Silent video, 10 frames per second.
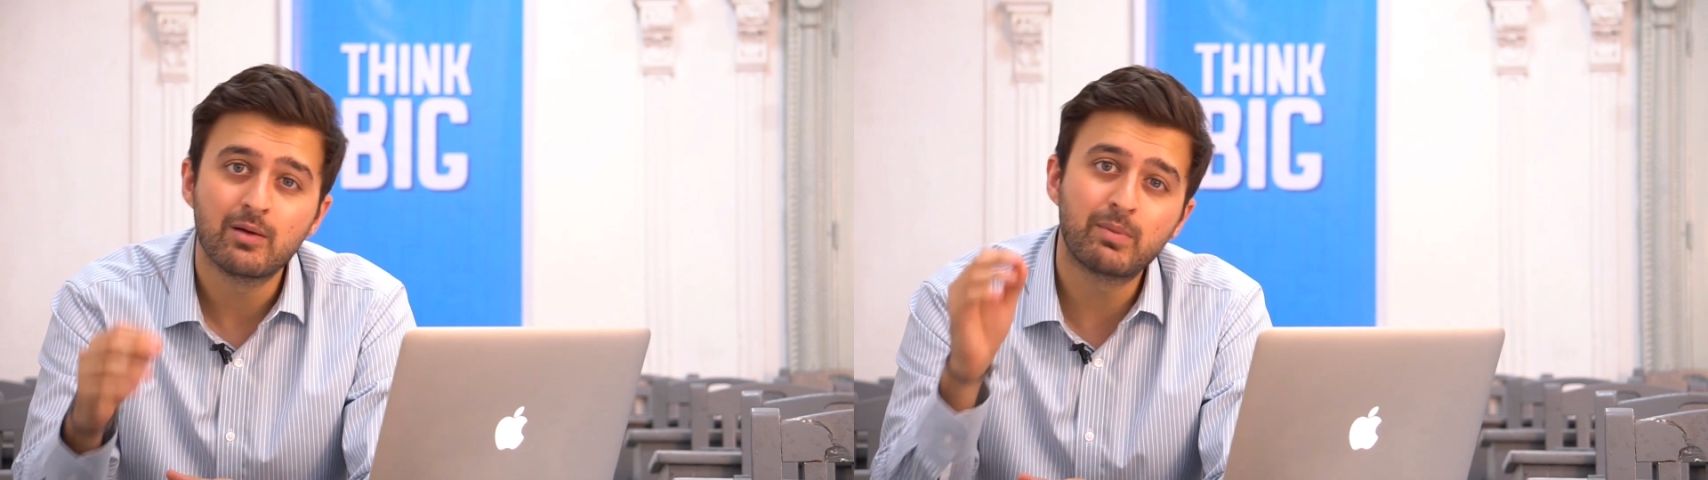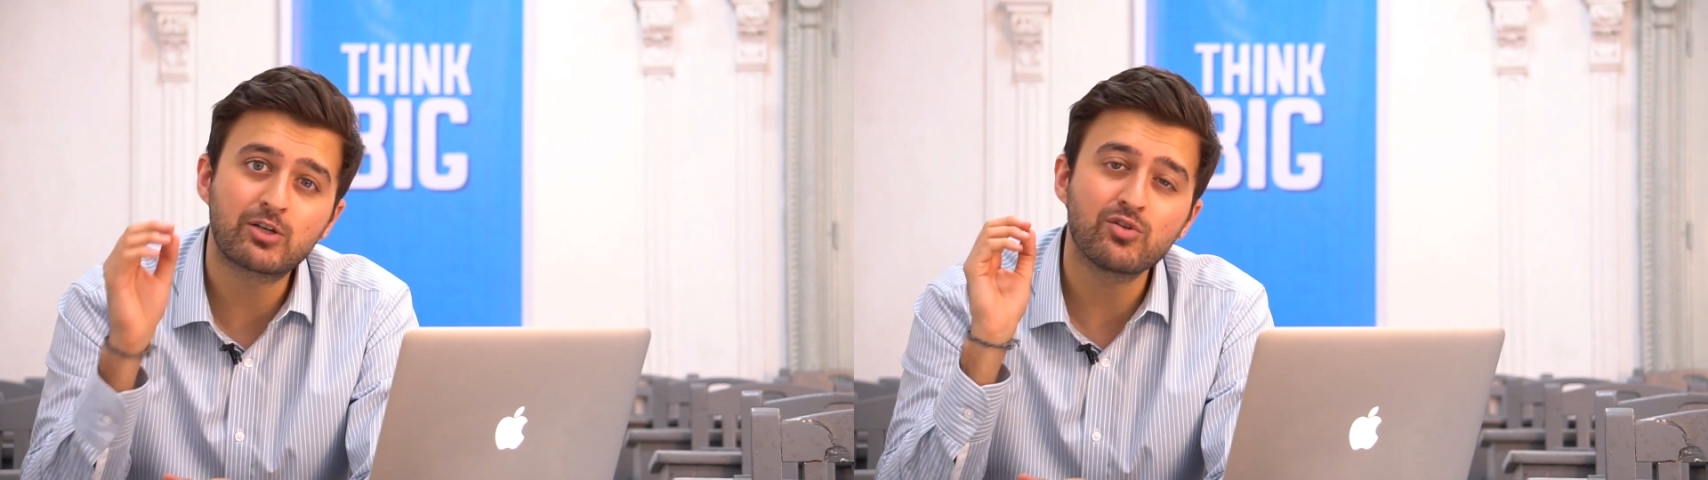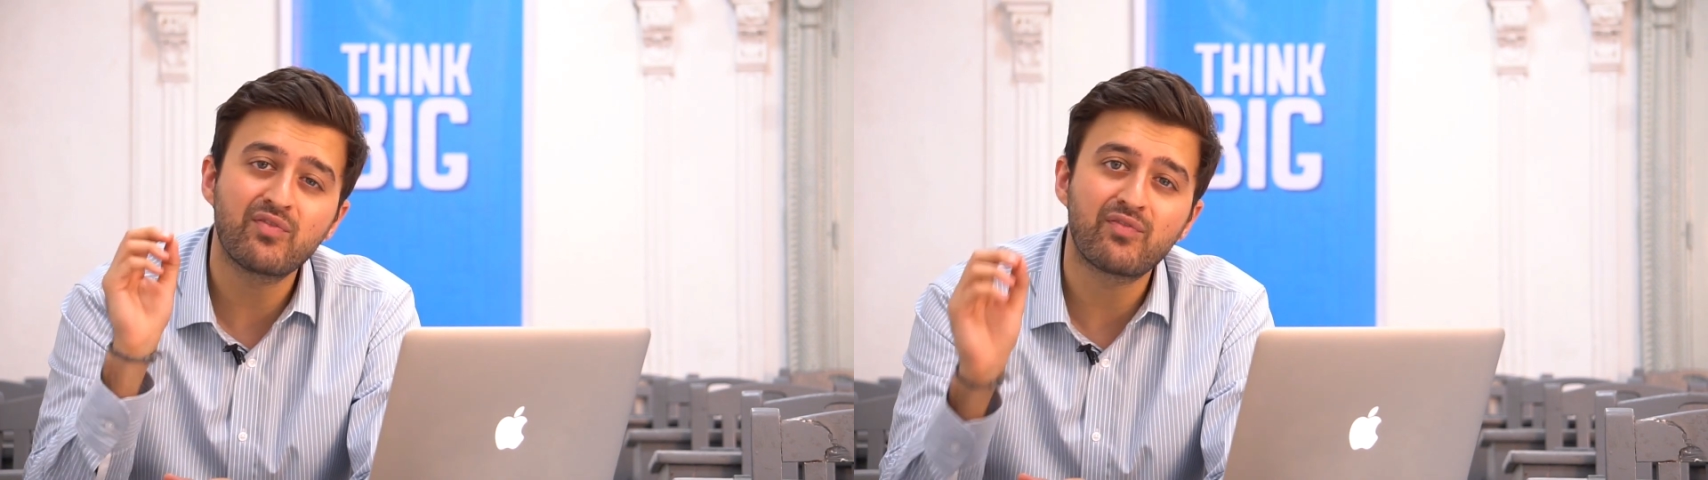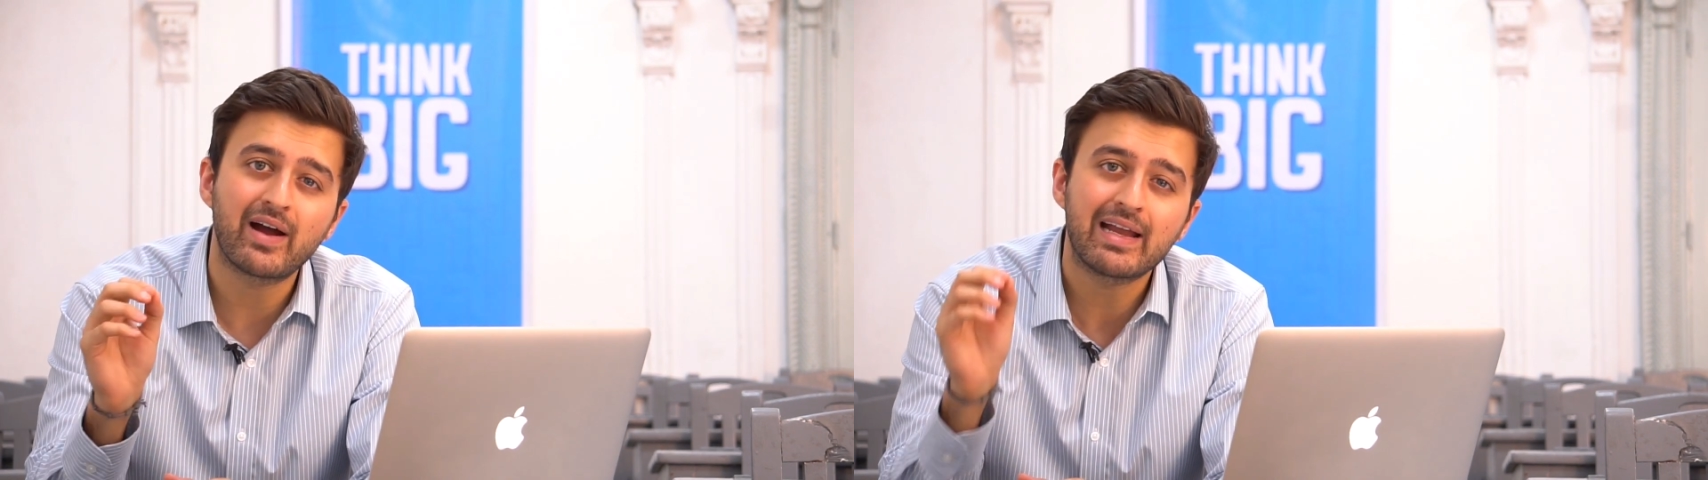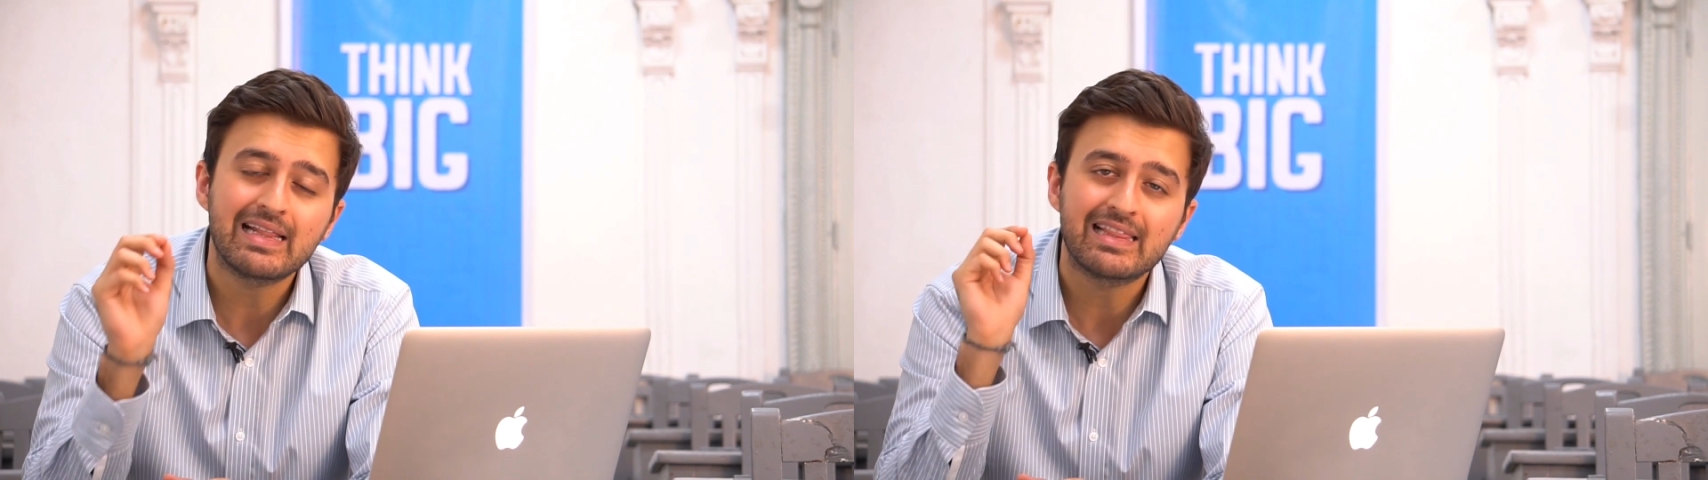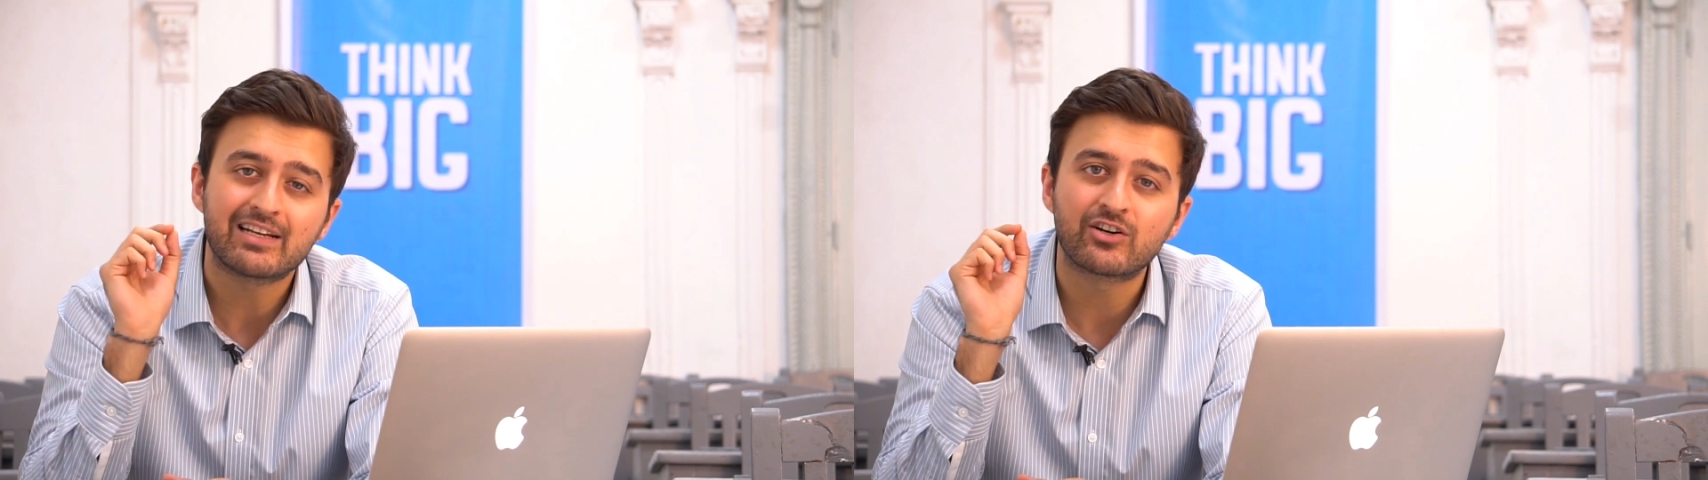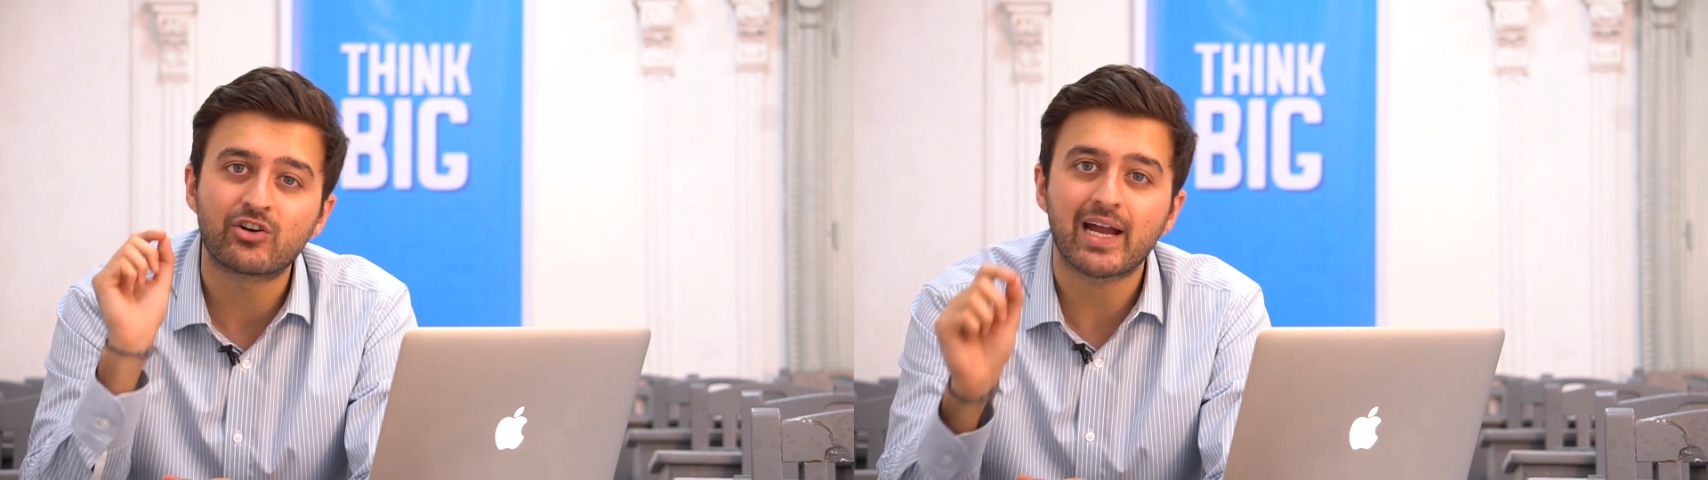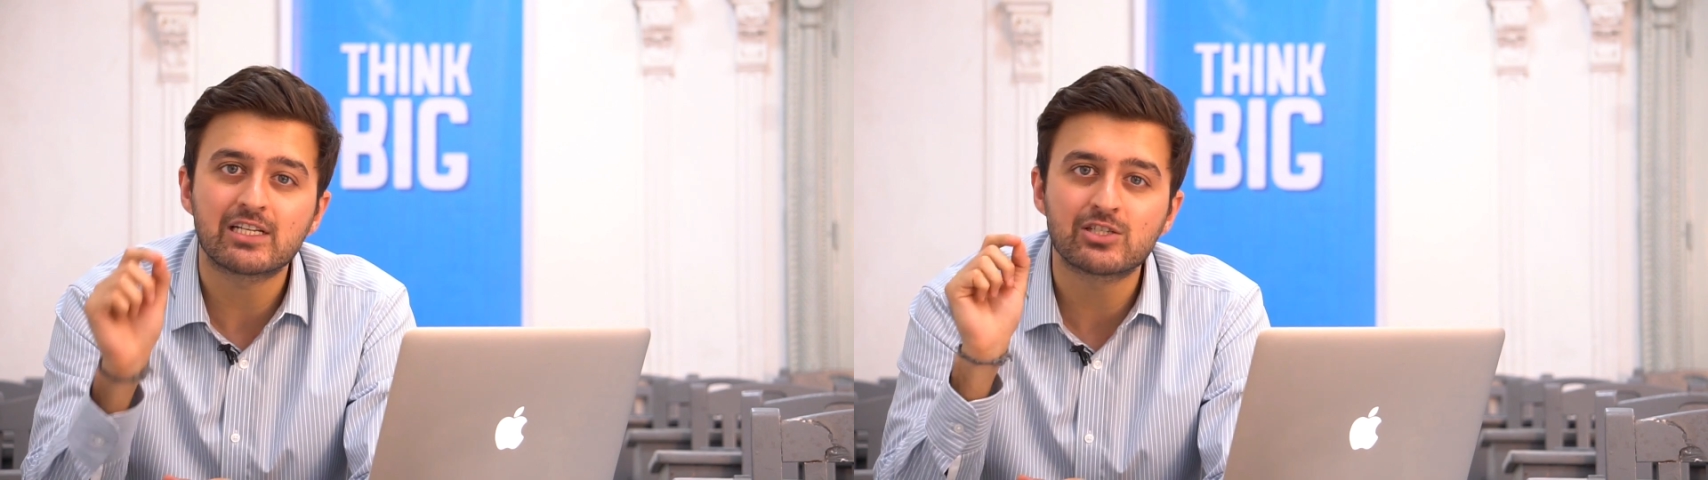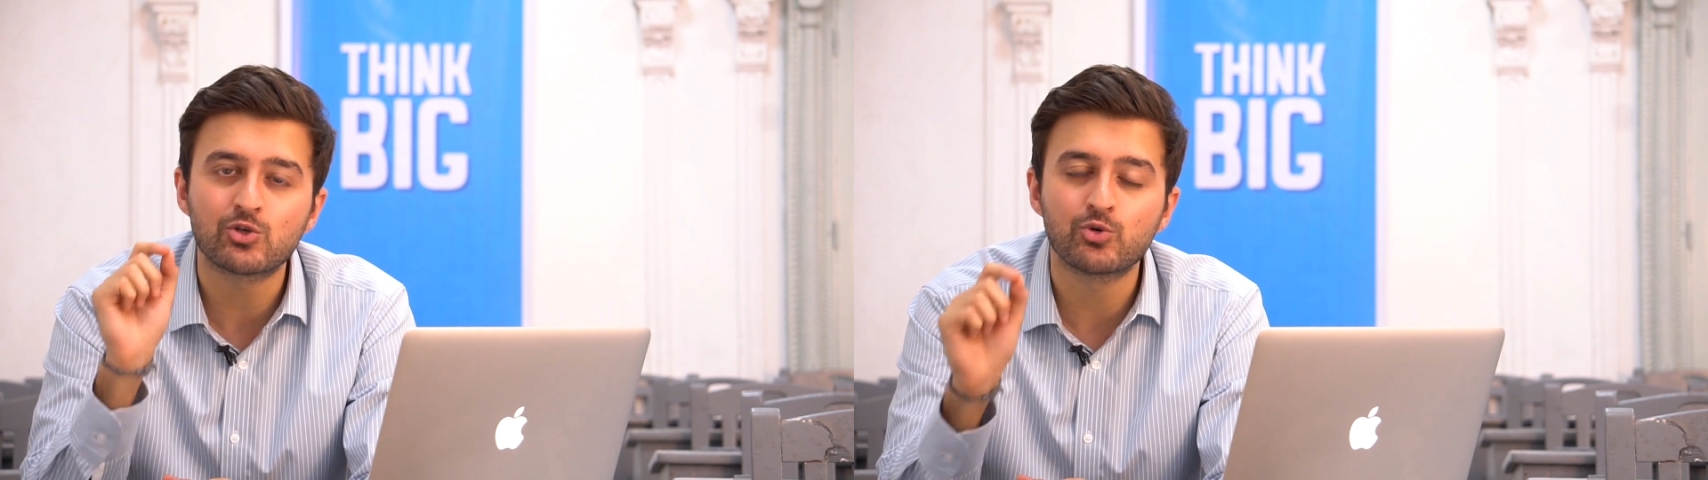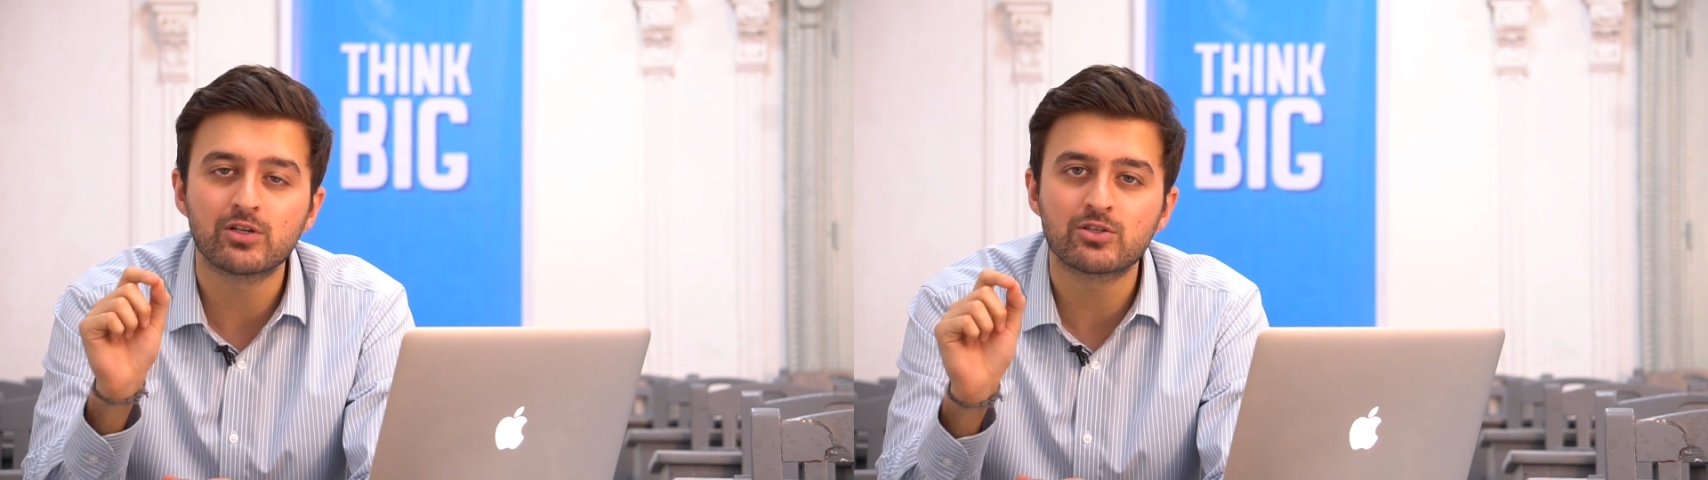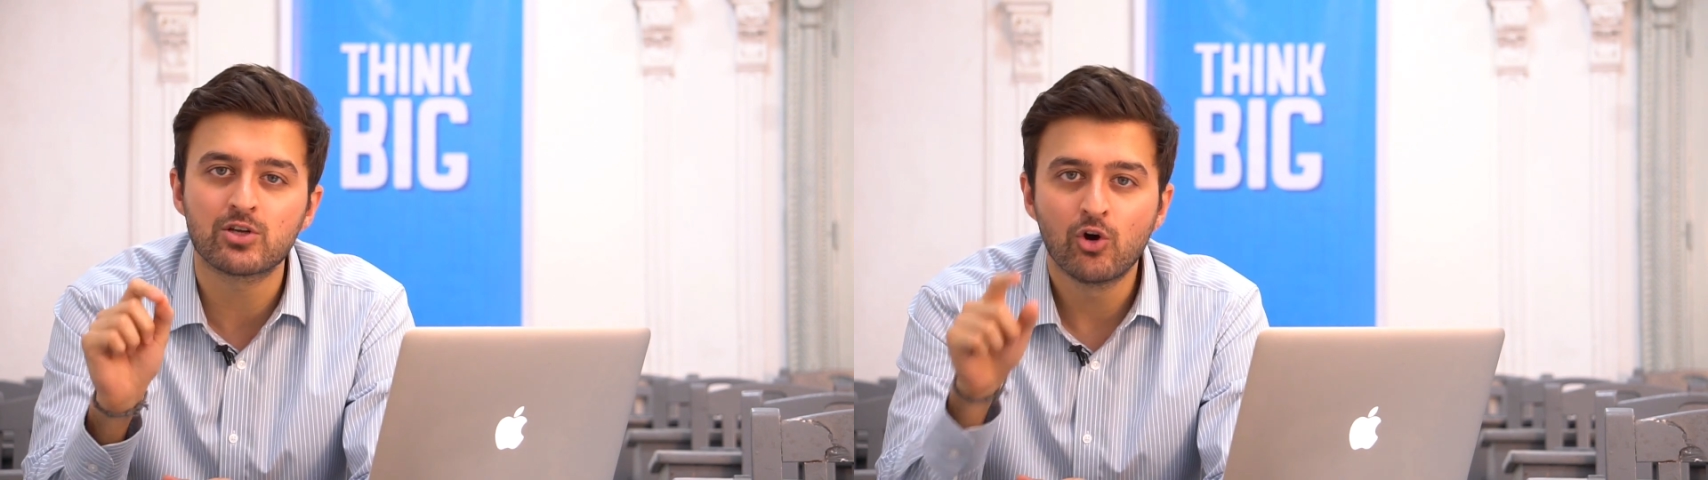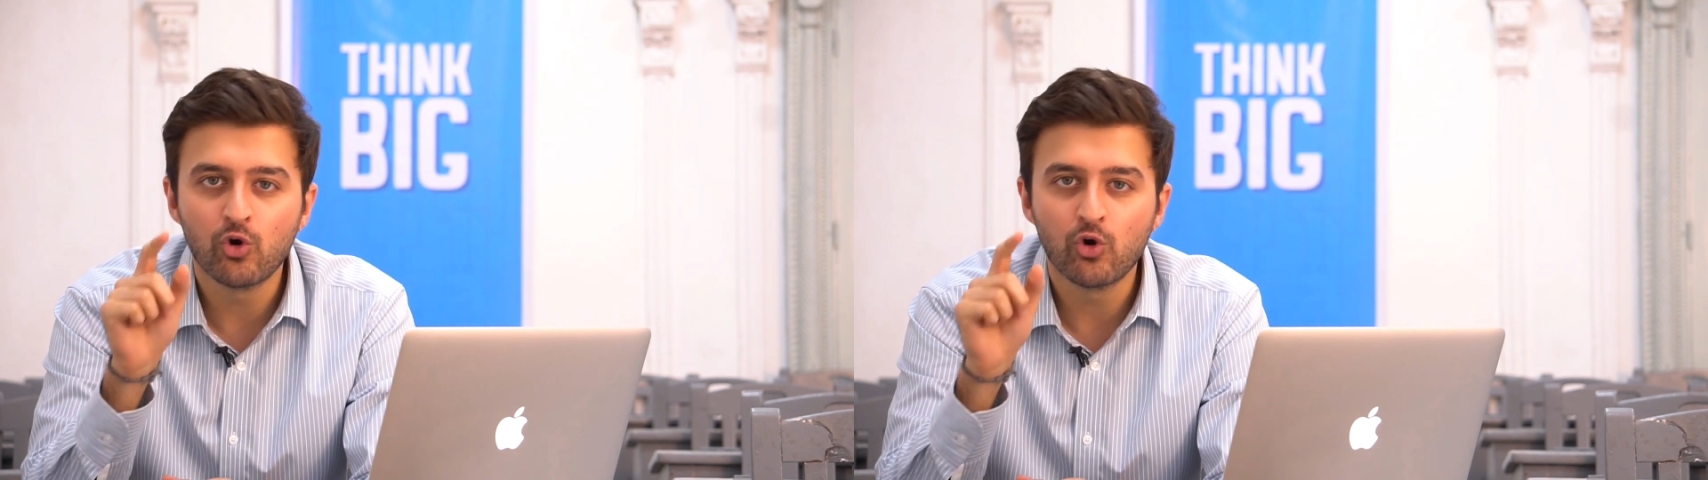but to find the right students